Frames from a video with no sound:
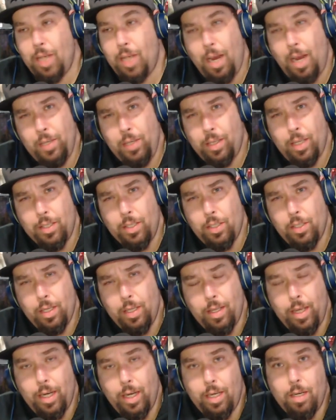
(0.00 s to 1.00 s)
everything you can
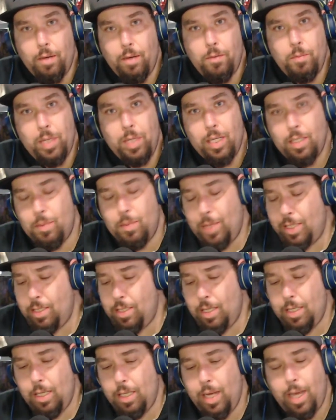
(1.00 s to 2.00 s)
think of, because my
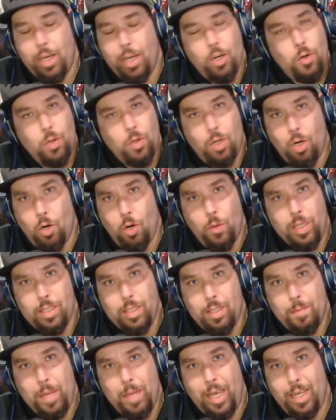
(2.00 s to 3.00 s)
son and I are always
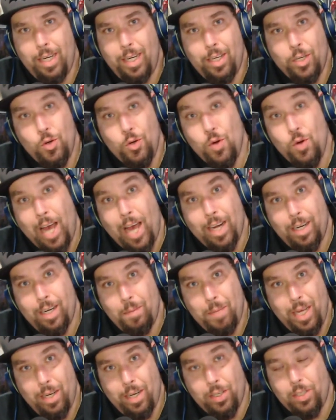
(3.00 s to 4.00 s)
debating who had it
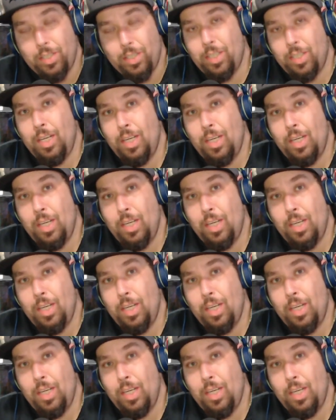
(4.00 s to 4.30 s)
better.